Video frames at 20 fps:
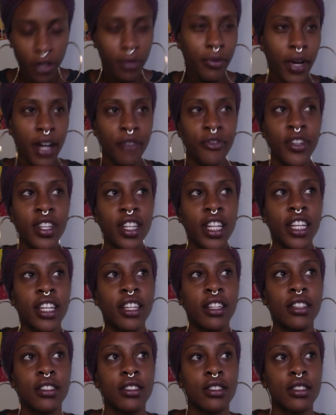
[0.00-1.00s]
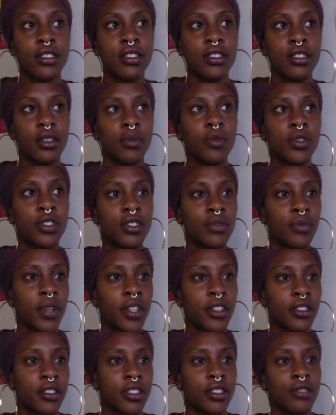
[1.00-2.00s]
I feel like someone's
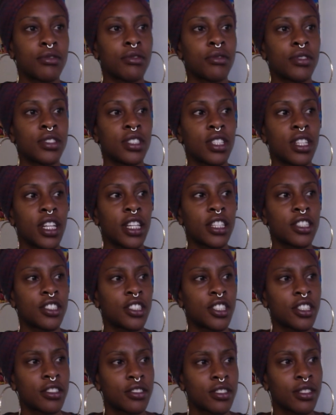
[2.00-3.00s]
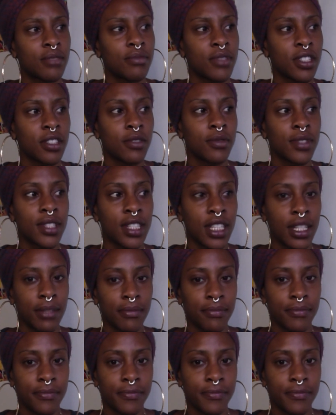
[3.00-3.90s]
mother is going to like share something with them